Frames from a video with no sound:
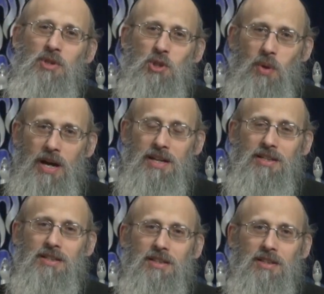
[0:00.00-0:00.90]
which you
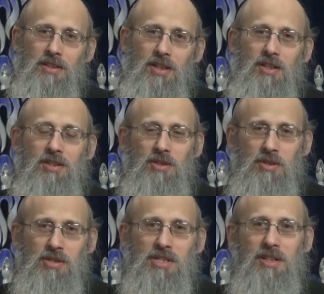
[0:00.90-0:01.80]
hate done unto
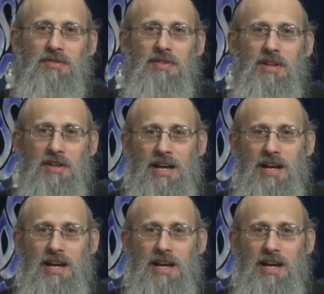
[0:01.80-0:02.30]
yourself,